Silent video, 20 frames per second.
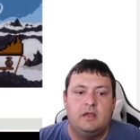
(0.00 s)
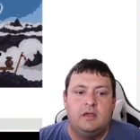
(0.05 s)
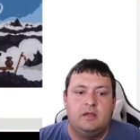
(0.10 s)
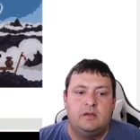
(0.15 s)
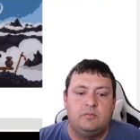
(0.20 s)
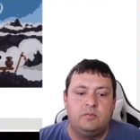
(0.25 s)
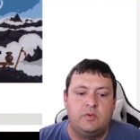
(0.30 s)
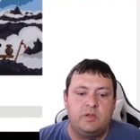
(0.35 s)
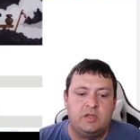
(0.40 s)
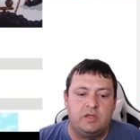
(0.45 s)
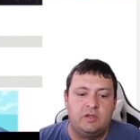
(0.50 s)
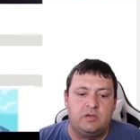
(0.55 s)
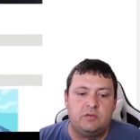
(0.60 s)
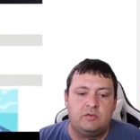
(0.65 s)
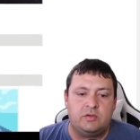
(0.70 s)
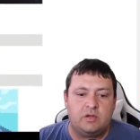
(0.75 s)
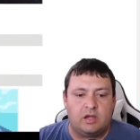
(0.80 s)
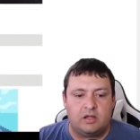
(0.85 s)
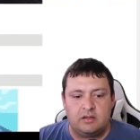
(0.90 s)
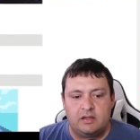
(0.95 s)

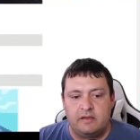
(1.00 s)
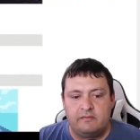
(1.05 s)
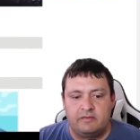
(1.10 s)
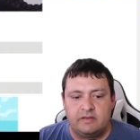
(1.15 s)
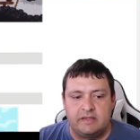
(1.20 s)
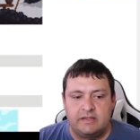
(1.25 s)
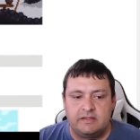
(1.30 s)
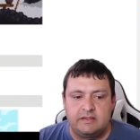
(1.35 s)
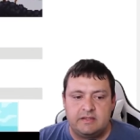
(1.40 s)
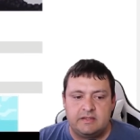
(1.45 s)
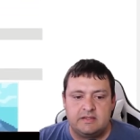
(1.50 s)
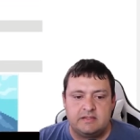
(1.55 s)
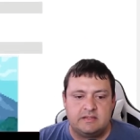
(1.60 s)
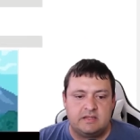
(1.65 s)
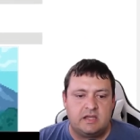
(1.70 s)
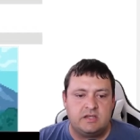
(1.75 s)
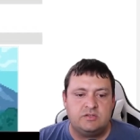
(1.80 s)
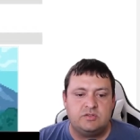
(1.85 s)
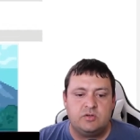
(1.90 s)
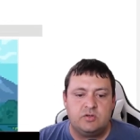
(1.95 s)
We, I'll have a link to this
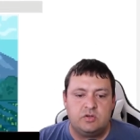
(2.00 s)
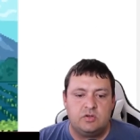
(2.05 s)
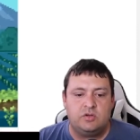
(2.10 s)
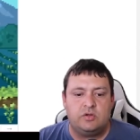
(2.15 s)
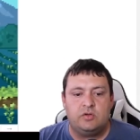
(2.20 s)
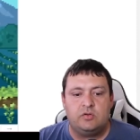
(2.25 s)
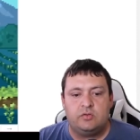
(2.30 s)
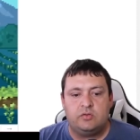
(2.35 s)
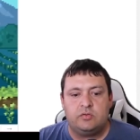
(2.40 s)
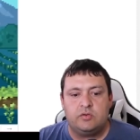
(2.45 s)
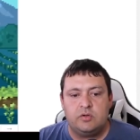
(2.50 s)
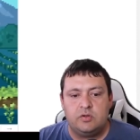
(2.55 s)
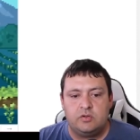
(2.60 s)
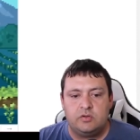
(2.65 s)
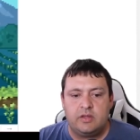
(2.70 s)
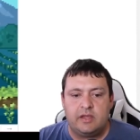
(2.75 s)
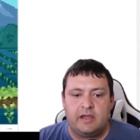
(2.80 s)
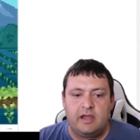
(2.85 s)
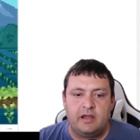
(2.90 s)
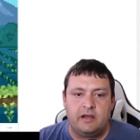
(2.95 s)
site so you can go through.
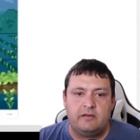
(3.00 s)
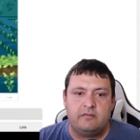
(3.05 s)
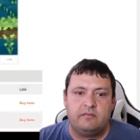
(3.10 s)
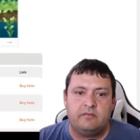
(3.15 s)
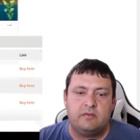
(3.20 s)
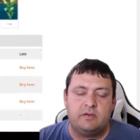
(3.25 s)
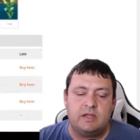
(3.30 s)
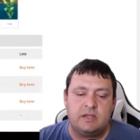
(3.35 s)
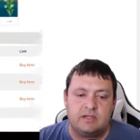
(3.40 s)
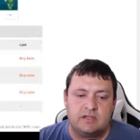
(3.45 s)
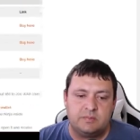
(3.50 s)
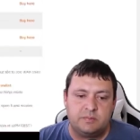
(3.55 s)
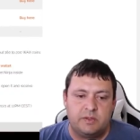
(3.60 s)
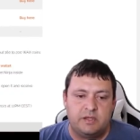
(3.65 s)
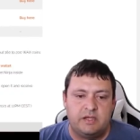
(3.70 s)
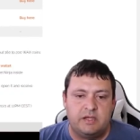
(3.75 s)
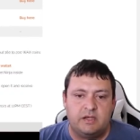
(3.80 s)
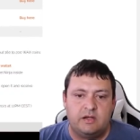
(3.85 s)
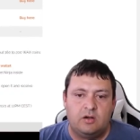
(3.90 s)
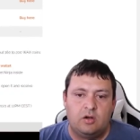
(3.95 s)
They kind of
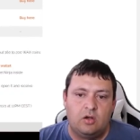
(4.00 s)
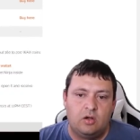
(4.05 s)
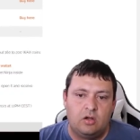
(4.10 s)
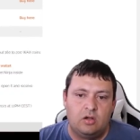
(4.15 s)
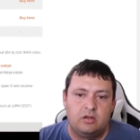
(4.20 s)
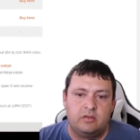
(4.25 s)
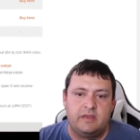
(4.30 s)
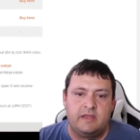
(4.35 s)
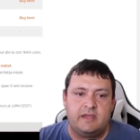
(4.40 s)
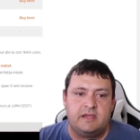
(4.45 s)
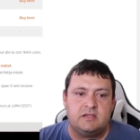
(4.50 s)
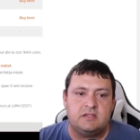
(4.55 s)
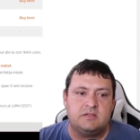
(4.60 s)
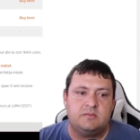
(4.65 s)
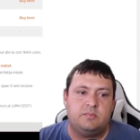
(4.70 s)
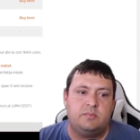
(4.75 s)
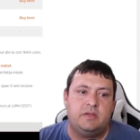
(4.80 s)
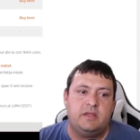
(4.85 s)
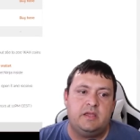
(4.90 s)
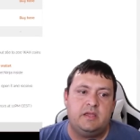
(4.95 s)
explain it all. They
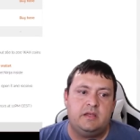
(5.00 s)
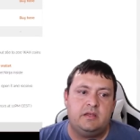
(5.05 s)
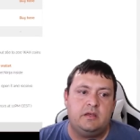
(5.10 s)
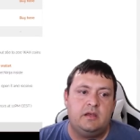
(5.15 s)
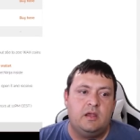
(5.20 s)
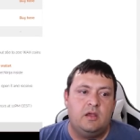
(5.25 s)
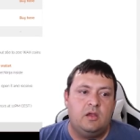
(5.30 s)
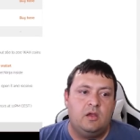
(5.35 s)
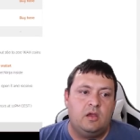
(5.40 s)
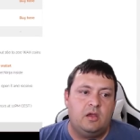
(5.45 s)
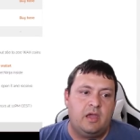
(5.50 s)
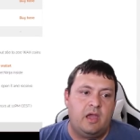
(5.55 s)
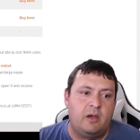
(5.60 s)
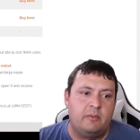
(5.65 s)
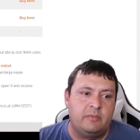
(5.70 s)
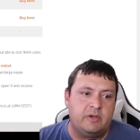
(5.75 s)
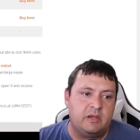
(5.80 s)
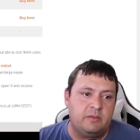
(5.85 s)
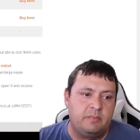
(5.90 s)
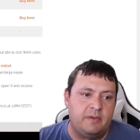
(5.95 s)
explain how
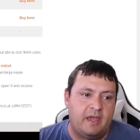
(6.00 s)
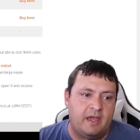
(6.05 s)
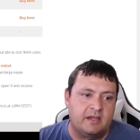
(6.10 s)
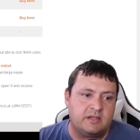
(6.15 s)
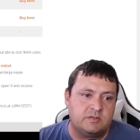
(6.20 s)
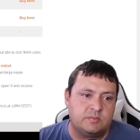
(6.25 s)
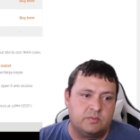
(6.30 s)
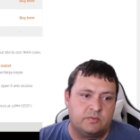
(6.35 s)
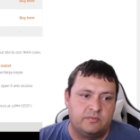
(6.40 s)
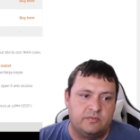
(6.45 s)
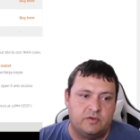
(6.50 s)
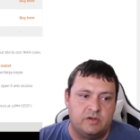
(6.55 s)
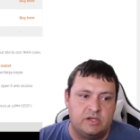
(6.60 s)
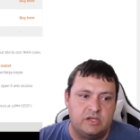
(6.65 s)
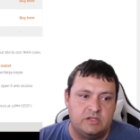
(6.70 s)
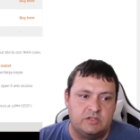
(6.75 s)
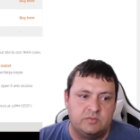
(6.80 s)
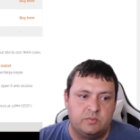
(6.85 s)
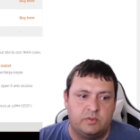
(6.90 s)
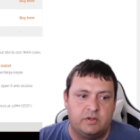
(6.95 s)
many packs were for
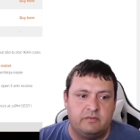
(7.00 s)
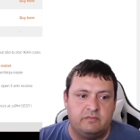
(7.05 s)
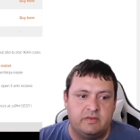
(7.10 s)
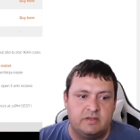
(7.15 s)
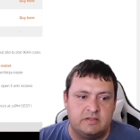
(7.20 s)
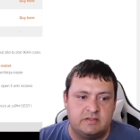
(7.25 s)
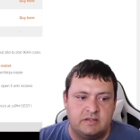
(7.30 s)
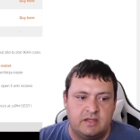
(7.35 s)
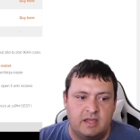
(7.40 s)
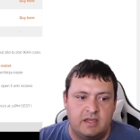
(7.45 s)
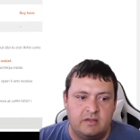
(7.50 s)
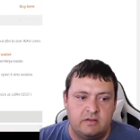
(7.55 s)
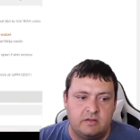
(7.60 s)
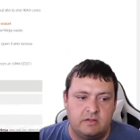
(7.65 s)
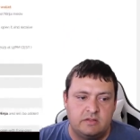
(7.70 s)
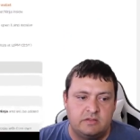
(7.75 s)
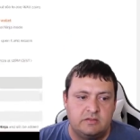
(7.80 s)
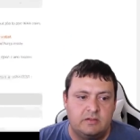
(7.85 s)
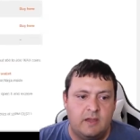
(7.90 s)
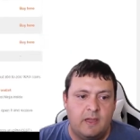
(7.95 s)
each one of the
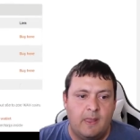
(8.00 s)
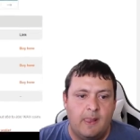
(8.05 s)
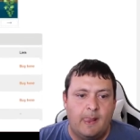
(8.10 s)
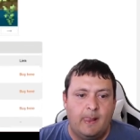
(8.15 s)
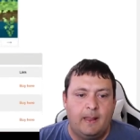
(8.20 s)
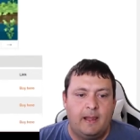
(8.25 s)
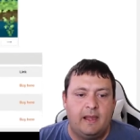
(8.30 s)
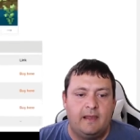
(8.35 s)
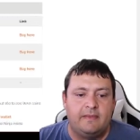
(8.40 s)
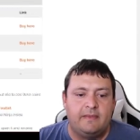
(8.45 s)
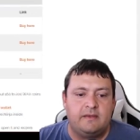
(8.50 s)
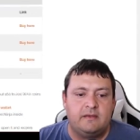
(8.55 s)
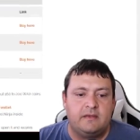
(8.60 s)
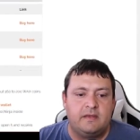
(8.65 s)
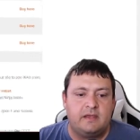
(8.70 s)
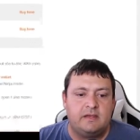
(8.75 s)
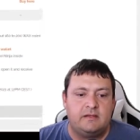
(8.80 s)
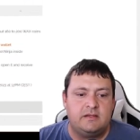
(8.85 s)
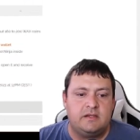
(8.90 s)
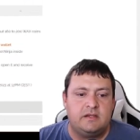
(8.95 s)
sales, and then
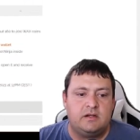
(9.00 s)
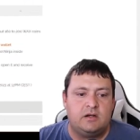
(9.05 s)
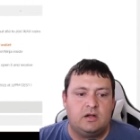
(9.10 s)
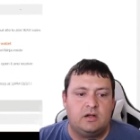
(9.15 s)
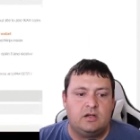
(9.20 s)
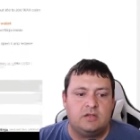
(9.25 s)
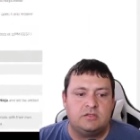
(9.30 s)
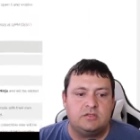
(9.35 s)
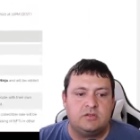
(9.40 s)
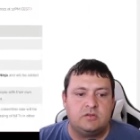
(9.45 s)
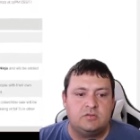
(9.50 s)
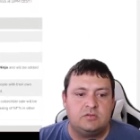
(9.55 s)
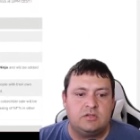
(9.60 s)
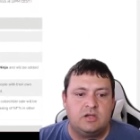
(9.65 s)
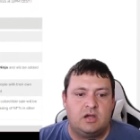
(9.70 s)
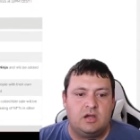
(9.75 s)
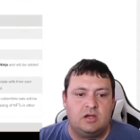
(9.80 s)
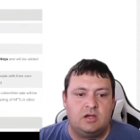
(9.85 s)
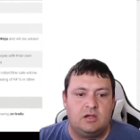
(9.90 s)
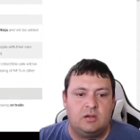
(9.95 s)
they did also
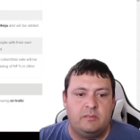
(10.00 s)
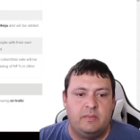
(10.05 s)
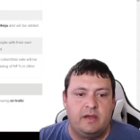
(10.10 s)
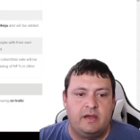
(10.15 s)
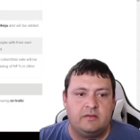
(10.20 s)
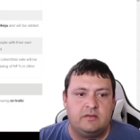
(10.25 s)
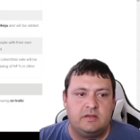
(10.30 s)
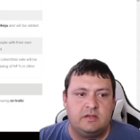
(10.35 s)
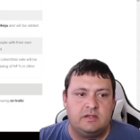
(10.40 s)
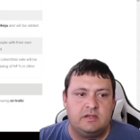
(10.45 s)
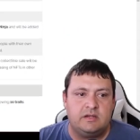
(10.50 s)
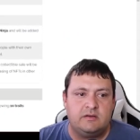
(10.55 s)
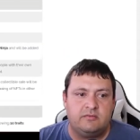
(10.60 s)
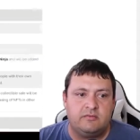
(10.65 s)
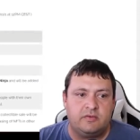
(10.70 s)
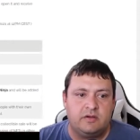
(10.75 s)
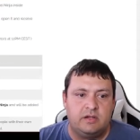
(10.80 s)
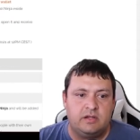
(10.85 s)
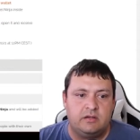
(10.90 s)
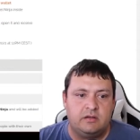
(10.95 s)
talk about the
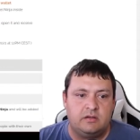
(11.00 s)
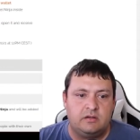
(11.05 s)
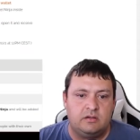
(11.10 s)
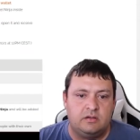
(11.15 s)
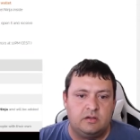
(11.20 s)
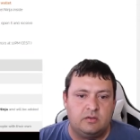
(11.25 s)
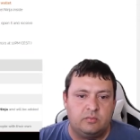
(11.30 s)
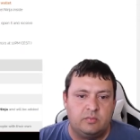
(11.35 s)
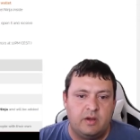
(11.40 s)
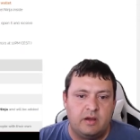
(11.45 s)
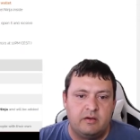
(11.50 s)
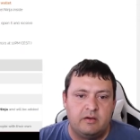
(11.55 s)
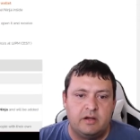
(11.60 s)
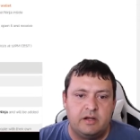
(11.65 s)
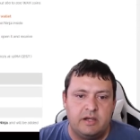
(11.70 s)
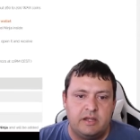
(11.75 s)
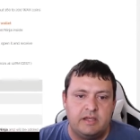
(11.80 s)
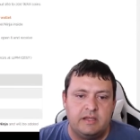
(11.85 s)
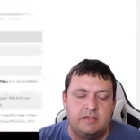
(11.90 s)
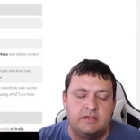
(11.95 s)
different the
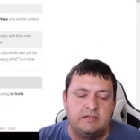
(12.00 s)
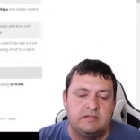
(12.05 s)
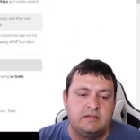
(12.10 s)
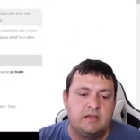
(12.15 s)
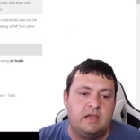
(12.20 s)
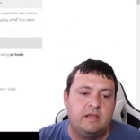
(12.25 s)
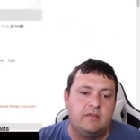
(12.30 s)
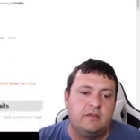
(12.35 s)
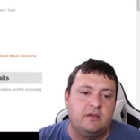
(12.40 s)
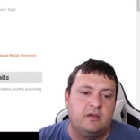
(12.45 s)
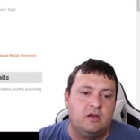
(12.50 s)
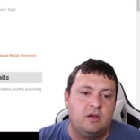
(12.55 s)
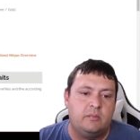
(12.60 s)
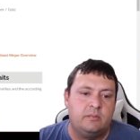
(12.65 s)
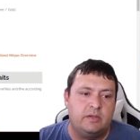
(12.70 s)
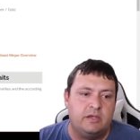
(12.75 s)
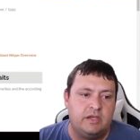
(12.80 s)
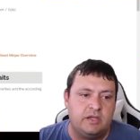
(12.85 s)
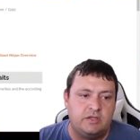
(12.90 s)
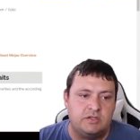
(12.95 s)
rarities and the
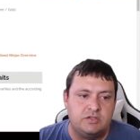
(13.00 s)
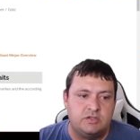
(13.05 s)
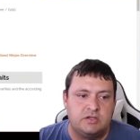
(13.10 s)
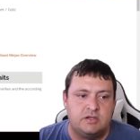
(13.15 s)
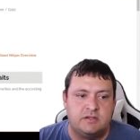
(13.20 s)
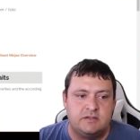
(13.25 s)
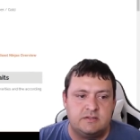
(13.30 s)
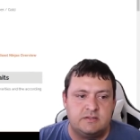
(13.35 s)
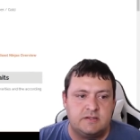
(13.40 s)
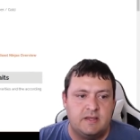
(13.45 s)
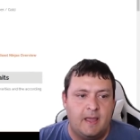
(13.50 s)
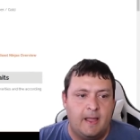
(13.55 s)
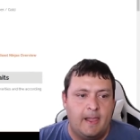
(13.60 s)
combinations